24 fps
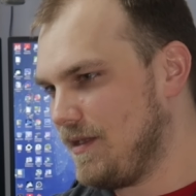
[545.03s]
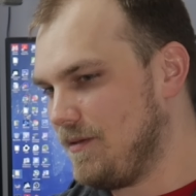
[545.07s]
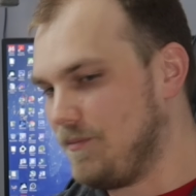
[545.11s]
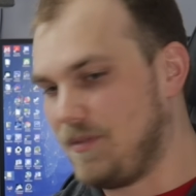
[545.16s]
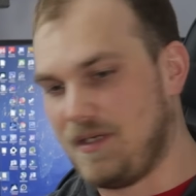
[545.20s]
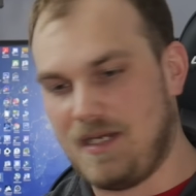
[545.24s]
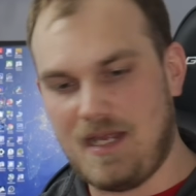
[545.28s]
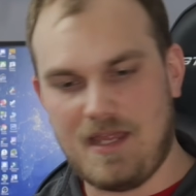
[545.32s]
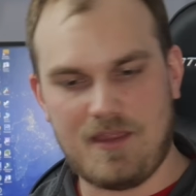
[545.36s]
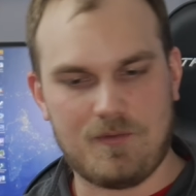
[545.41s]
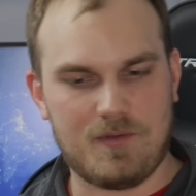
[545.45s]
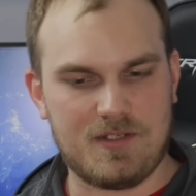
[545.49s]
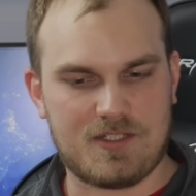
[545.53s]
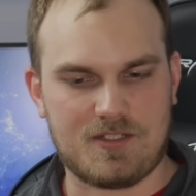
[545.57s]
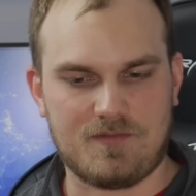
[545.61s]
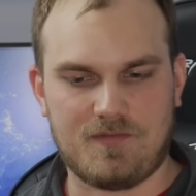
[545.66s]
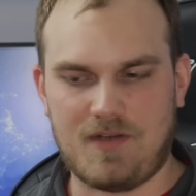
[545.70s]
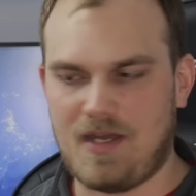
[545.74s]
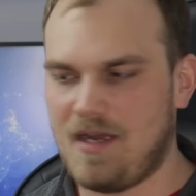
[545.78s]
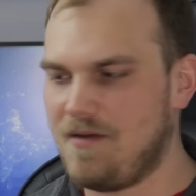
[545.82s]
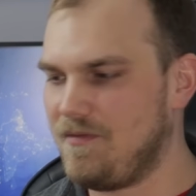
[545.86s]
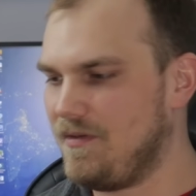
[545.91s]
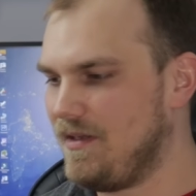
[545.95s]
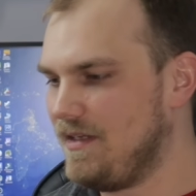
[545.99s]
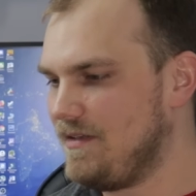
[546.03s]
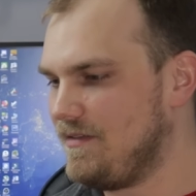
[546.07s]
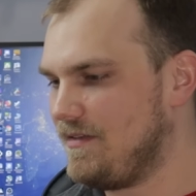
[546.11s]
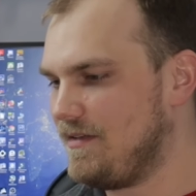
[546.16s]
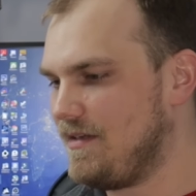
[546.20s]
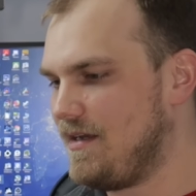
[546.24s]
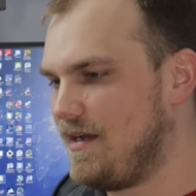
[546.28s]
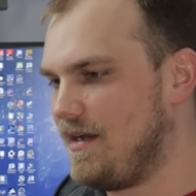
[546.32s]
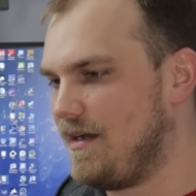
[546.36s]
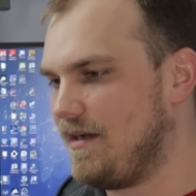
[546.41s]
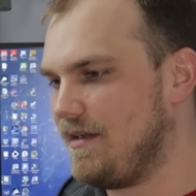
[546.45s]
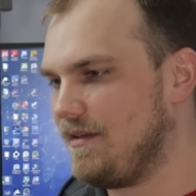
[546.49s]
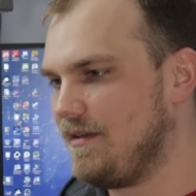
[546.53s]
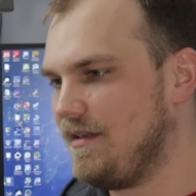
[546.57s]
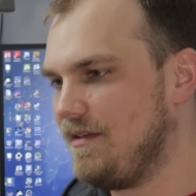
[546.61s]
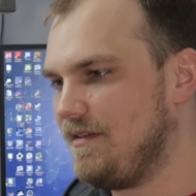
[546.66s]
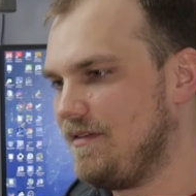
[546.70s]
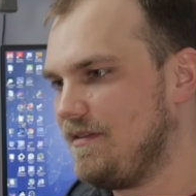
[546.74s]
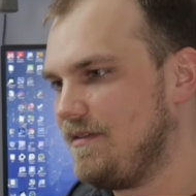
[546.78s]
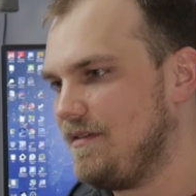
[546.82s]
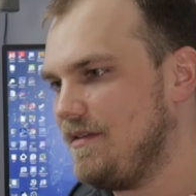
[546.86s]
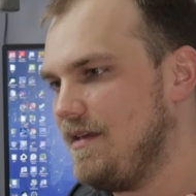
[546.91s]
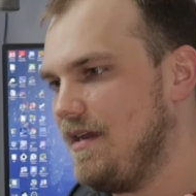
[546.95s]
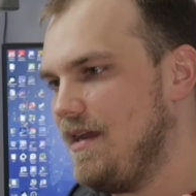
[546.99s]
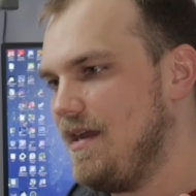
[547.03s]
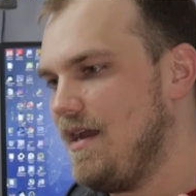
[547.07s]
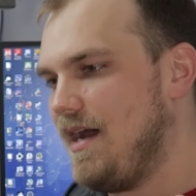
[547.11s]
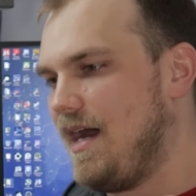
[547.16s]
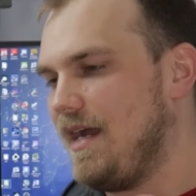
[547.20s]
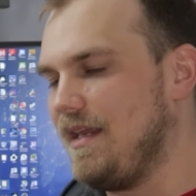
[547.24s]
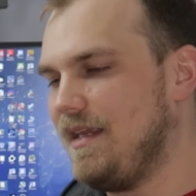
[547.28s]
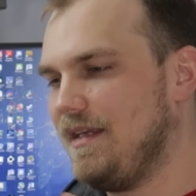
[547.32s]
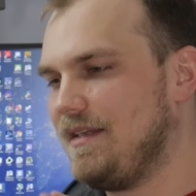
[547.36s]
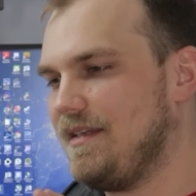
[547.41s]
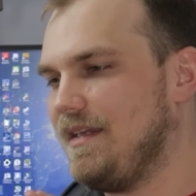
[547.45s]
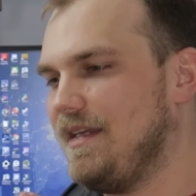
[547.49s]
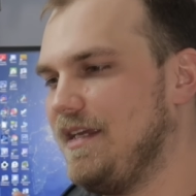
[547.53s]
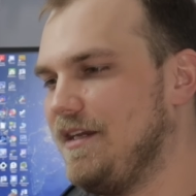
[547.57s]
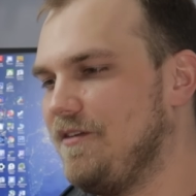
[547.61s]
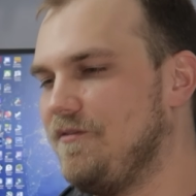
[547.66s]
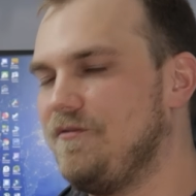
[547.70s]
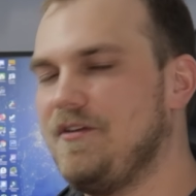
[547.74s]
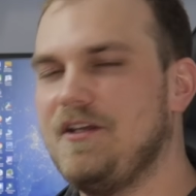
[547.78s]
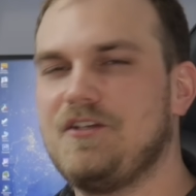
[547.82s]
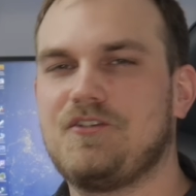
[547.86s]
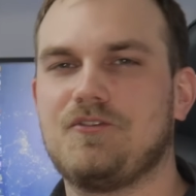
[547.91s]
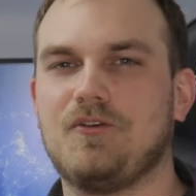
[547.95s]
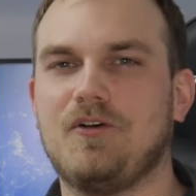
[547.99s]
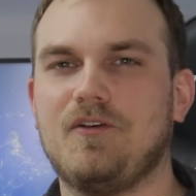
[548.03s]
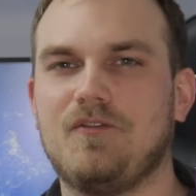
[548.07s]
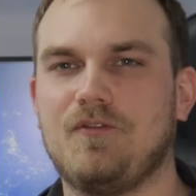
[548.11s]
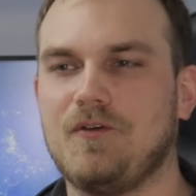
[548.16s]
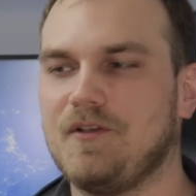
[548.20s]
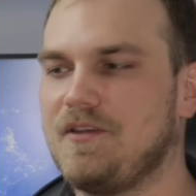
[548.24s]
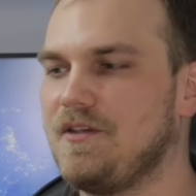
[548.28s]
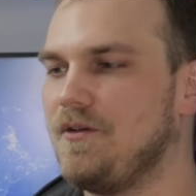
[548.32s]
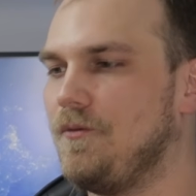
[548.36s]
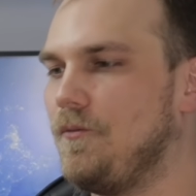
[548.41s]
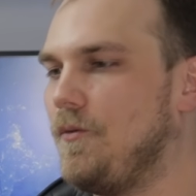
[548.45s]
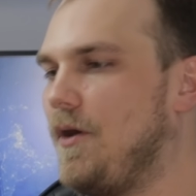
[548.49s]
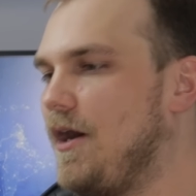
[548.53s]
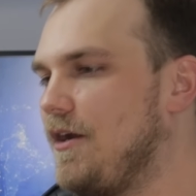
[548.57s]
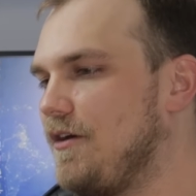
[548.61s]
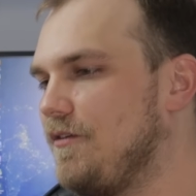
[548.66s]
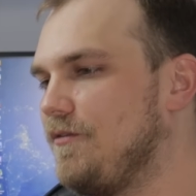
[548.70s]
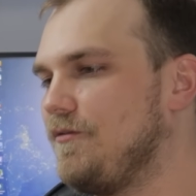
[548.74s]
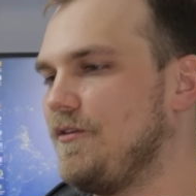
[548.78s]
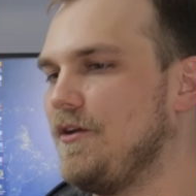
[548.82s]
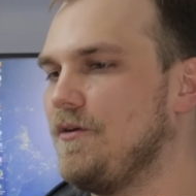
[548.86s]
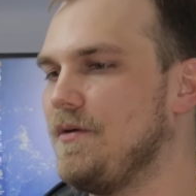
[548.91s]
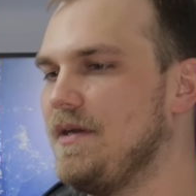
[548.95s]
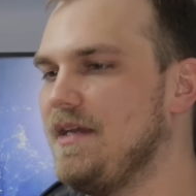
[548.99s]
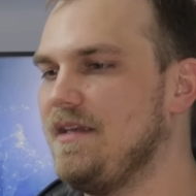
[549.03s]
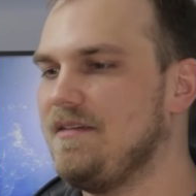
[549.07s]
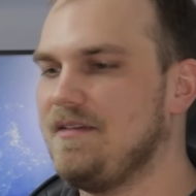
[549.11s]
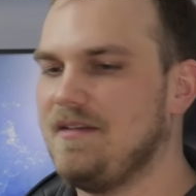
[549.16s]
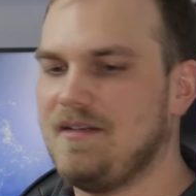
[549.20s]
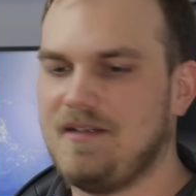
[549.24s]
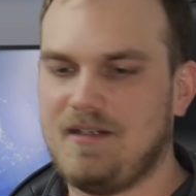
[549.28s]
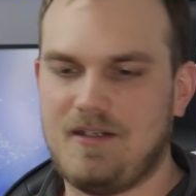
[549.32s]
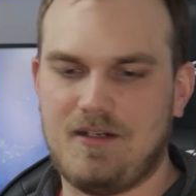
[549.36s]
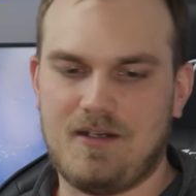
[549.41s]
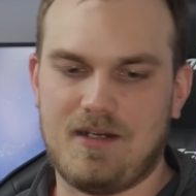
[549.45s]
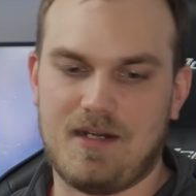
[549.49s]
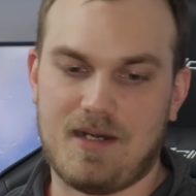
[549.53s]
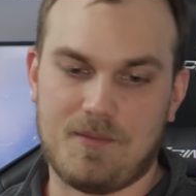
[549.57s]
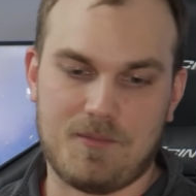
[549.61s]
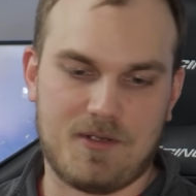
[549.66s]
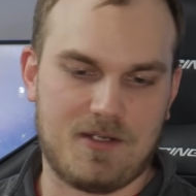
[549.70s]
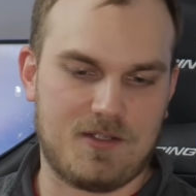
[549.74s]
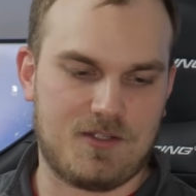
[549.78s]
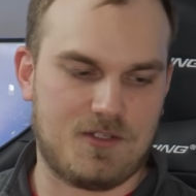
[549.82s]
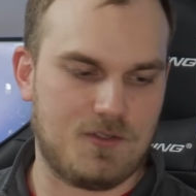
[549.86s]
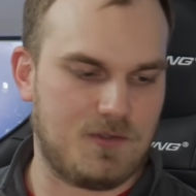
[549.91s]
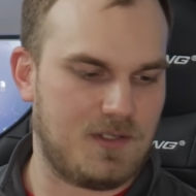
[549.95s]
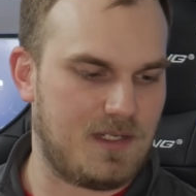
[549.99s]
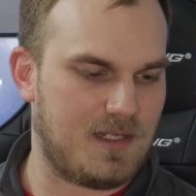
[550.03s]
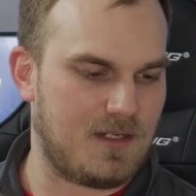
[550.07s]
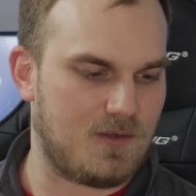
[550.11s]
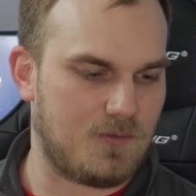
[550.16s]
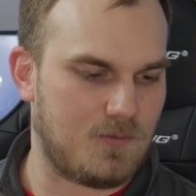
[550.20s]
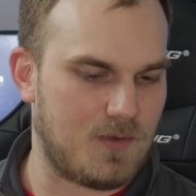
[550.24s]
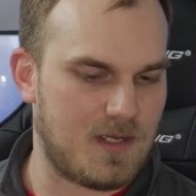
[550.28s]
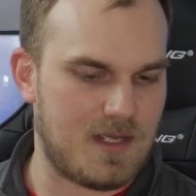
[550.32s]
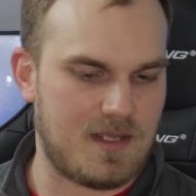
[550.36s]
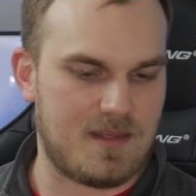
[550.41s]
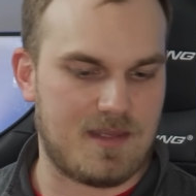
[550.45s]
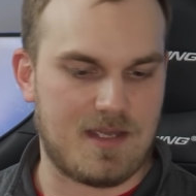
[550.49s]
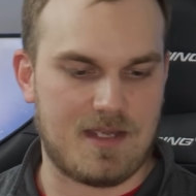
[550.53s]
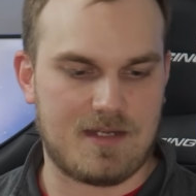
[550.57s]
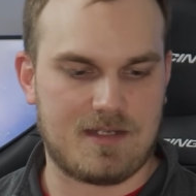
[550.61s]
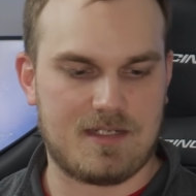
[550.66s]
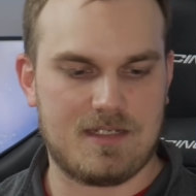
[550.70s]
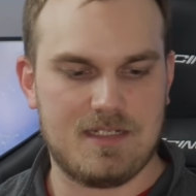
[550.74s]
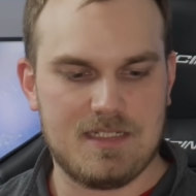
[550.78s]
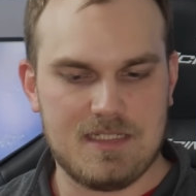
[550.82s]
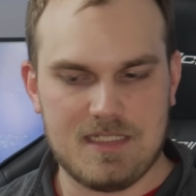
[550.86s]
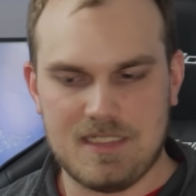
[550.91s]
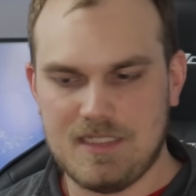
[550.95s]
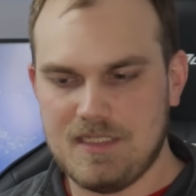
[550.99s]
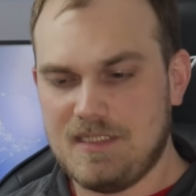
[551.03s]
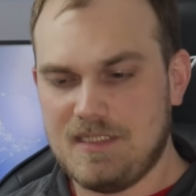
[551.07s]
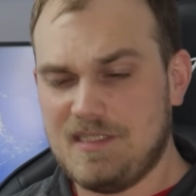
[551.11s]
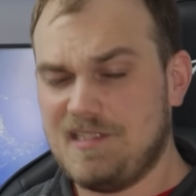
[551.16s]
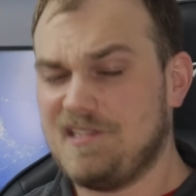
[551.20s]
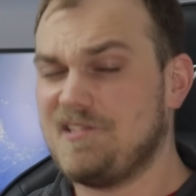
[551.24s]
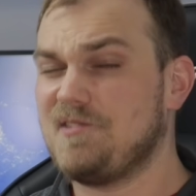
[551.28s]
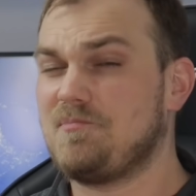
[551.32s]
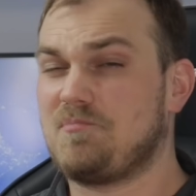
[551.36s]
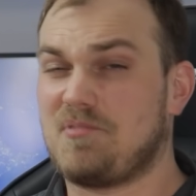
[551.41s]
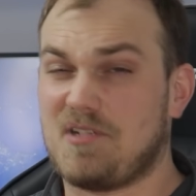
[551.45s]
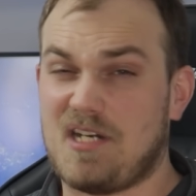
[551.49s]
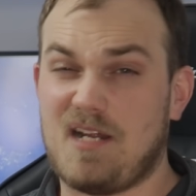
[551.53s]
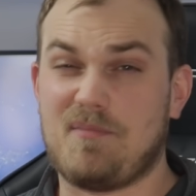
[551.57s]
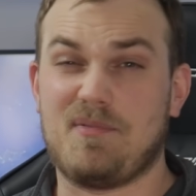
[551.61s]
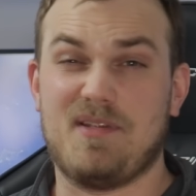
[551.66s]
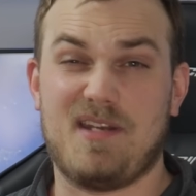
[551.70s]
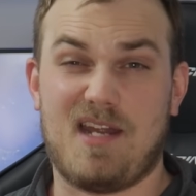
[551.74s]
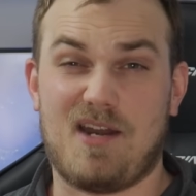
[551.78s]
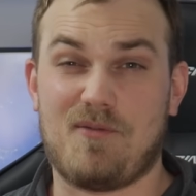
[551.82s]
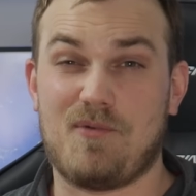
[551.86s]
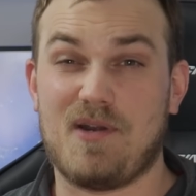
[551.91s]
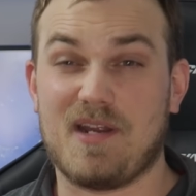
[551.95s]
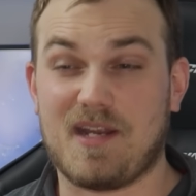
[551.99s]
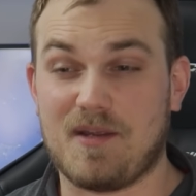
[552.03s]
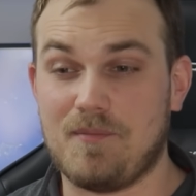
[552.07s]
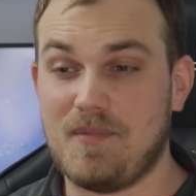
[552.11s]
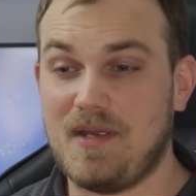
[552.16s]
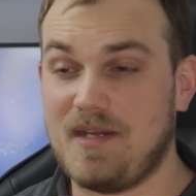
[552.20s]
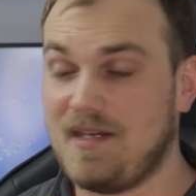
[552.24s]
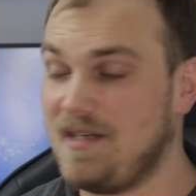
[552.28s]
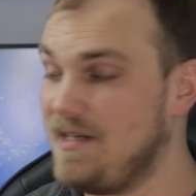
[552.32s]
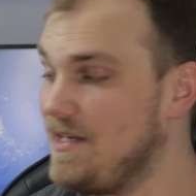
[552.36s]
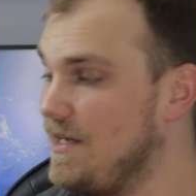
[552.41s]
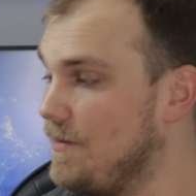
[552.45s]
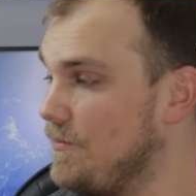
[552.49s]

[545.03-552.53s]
But now that we survived, let's, uh, let's, I'd like to get a visual of what the water flow is in here and I'm gonna do it in a way that it's probably not recommended.